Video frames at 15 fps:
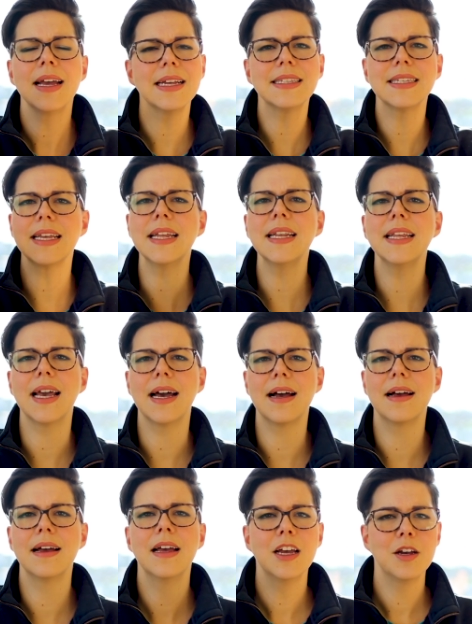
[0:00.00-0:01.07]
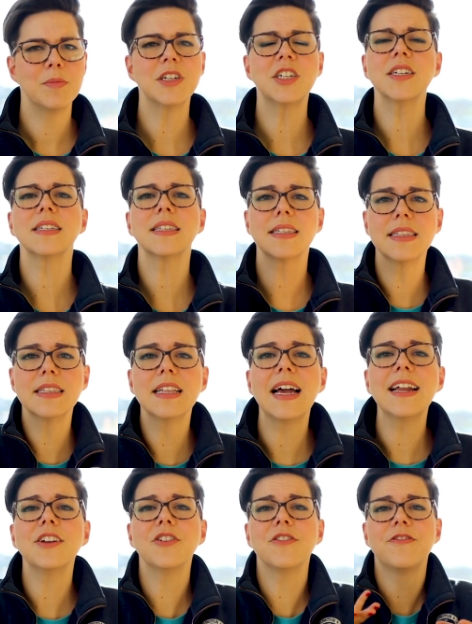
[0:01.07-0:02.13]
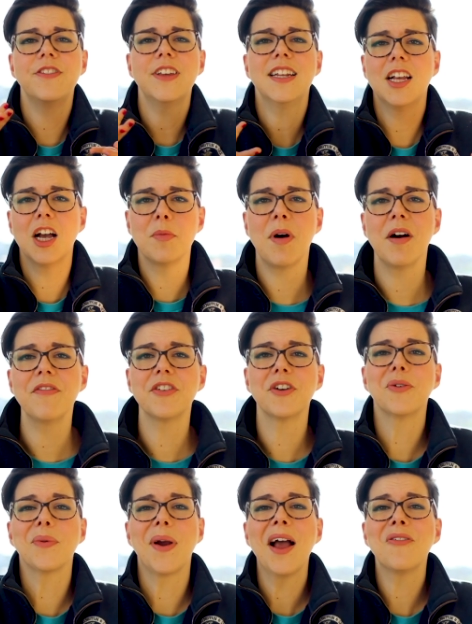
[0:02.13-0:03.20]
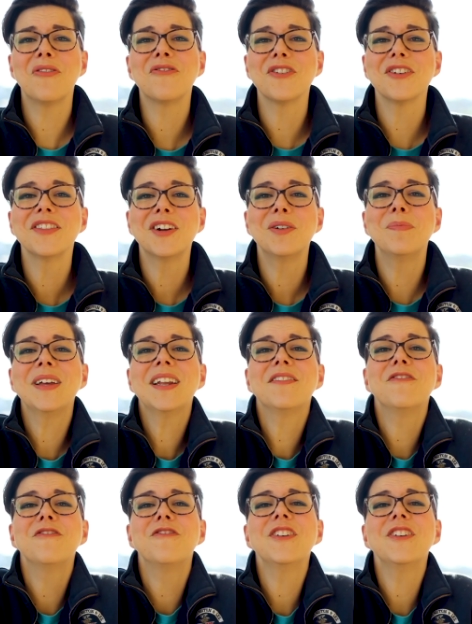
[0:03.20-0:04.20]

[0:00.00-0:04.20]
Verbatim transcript: It's in ya. But just let your feet come off the ground for a little bit and